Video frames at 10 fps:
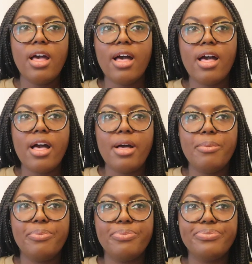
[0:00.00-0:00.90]

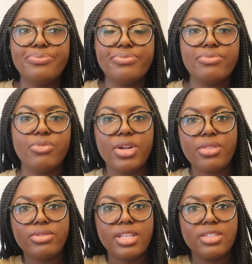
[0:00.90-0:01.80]
um, what are
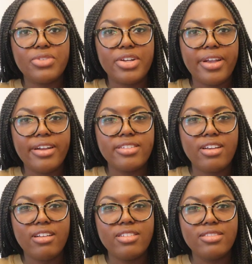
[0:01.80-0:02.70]
those things for your ears
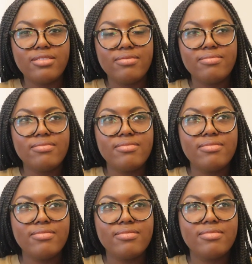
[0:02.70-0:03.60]
called?
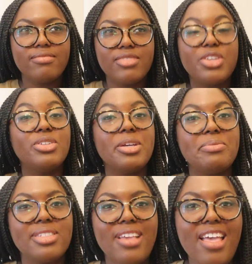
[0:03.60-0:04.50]

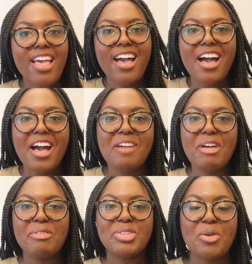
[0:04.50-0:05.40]
Q-tips. Um,
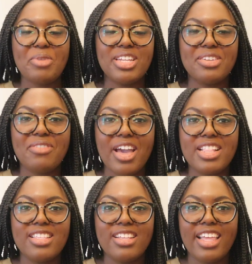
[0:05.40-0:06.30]
I was hoping to
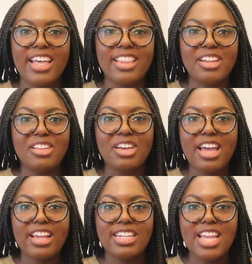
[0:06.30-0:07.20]
find like a little
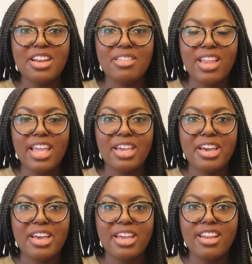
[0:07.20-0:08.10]
kind of container that I
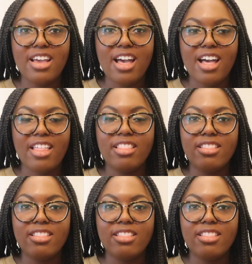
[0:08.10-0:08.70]
could, uh,